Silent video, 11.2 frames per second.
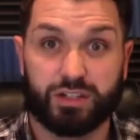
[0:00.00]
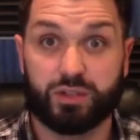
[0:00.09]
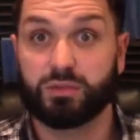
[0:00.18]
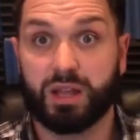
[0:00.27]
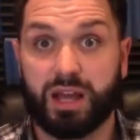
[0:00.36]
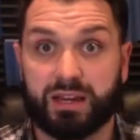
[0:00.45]
Do
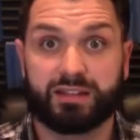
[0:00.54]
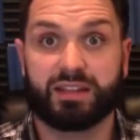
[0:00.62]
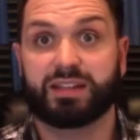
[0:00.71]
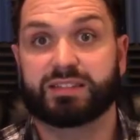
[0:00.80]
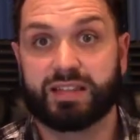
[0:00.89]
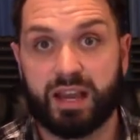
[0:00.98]
you like the
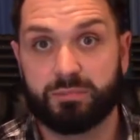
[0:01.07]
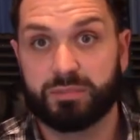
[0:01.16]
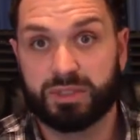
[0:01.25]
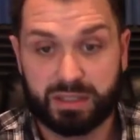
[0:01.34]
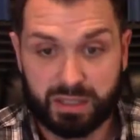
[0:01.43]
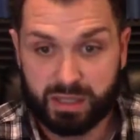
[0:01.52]

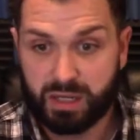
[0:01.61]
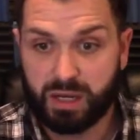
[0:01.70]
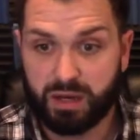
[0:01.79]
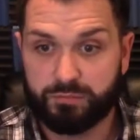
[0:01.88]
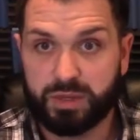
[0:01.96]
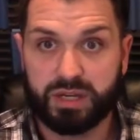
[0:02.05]
excitement
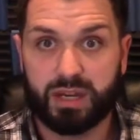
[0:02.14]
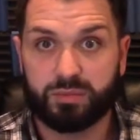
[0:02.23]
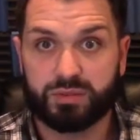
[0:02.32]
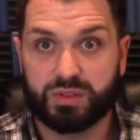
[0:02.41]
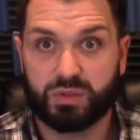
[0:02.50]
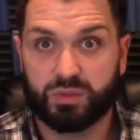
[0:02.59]
of being
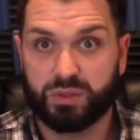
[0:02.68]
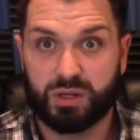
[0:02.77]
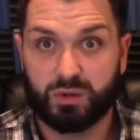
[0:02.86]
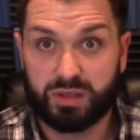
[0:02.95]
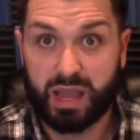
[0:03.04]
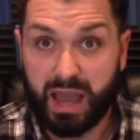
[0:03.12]
able
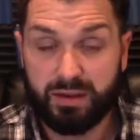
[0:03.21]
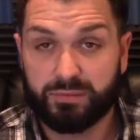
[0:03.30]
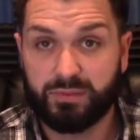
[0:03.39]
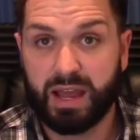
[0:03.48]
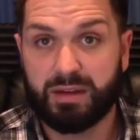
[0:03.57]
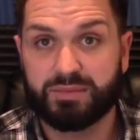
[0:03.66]
to,
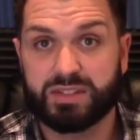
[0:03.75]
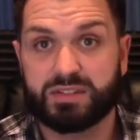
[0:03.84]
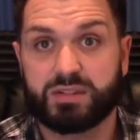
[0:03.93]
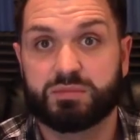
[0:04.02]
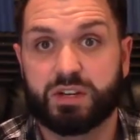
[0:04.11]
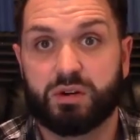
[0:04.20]
have
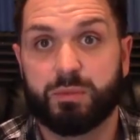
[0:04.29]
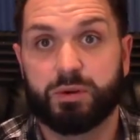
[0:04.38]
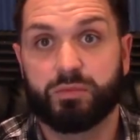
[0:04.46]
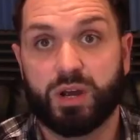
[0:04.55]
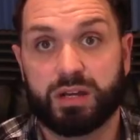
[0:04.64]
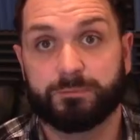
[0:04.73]
systems that are up
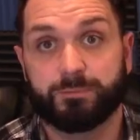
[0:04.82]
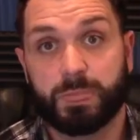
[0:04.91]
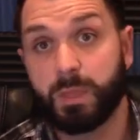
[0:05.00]
and running?